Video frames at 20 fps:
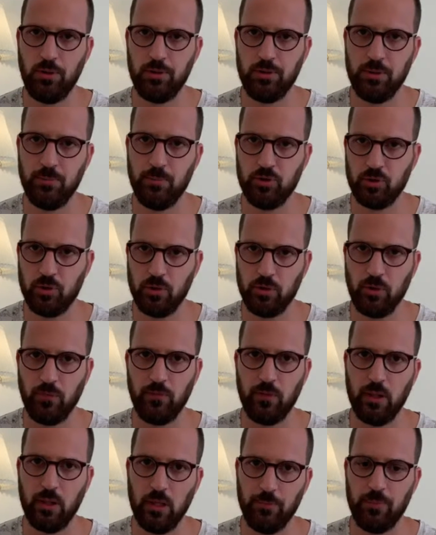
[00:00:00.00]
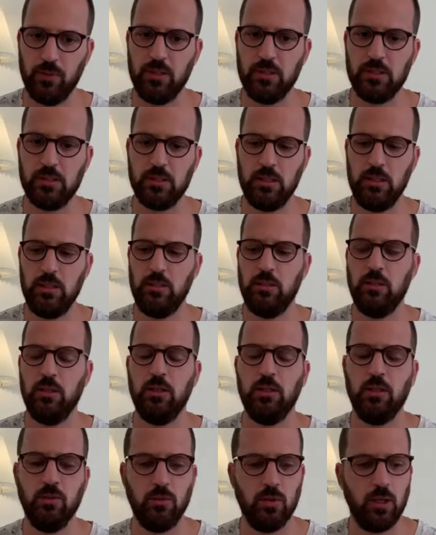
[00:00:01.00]
the majority of the companies in
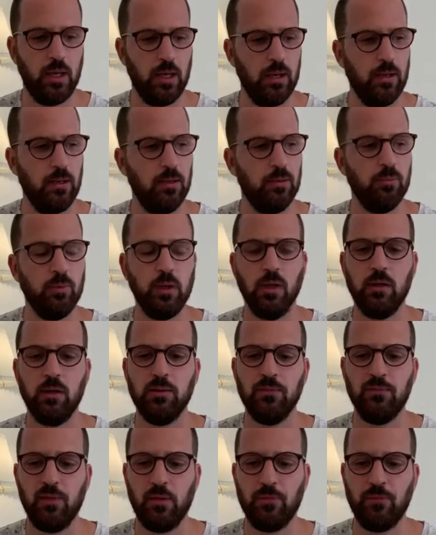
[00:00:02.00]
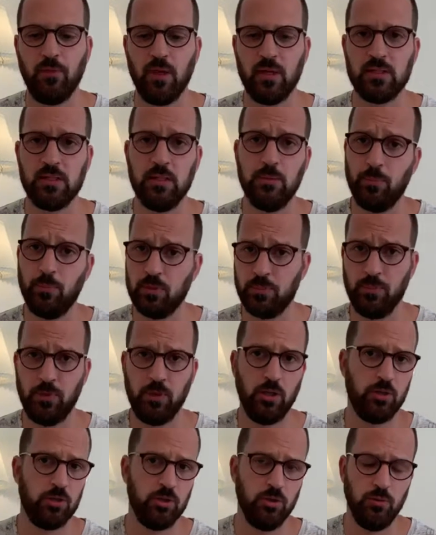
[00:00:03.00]
the UK regarding VFX and
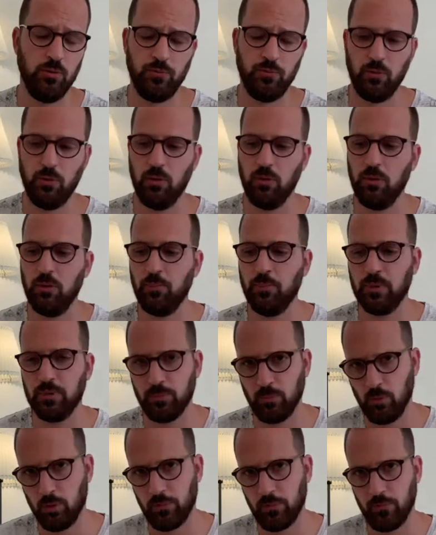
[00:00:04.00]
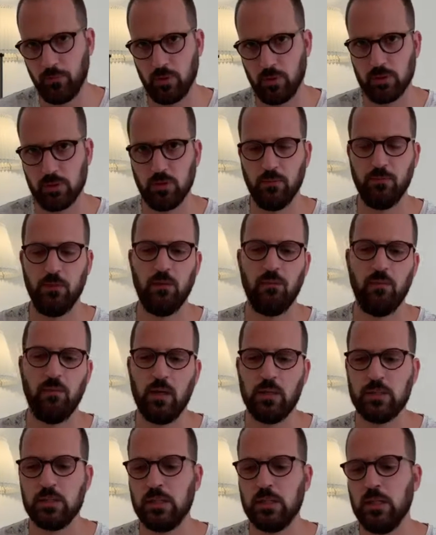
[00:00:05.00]
post-production overall, but more focus on
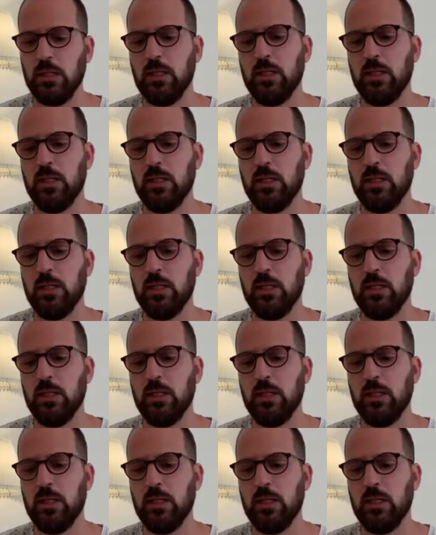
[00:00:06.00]
VFX.